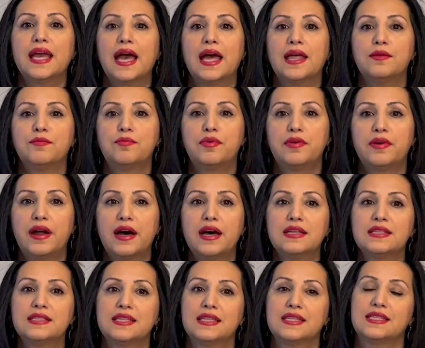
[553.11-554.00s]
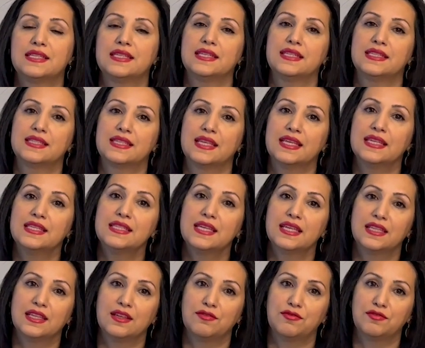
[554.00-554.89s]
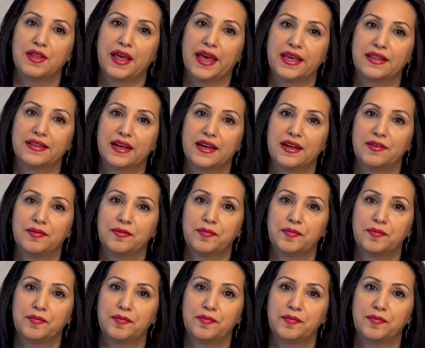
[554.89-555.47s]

and processing sensitive data.